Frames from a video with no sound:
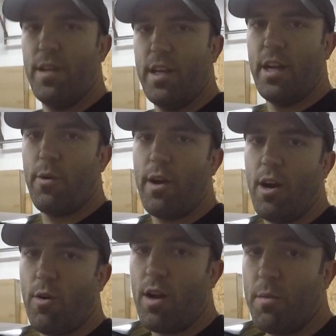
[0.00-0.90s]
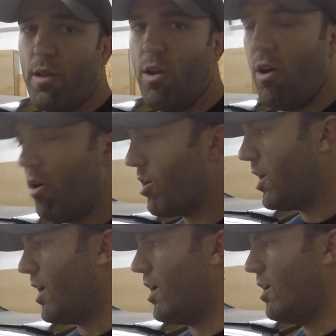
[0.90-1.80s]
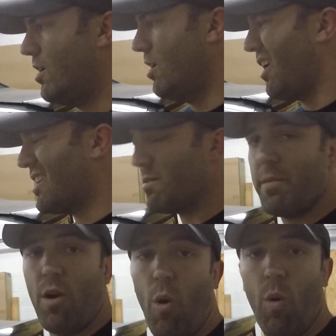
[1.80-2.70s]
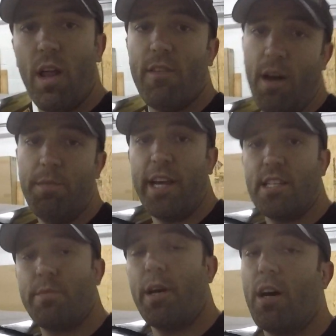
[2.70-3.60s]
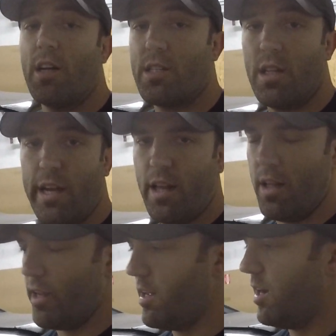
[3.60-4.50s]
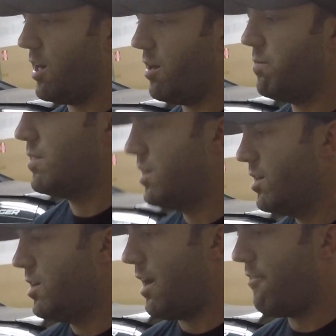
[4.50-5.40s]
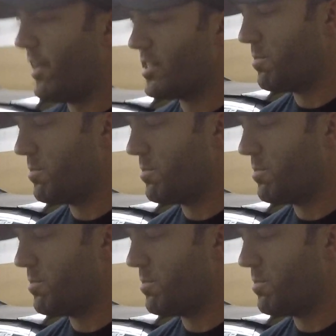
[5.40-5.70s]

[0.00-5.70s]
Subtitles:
here we are, we're coming along. Hasn't been a whole lot of updates, to be honest, lately. Everything's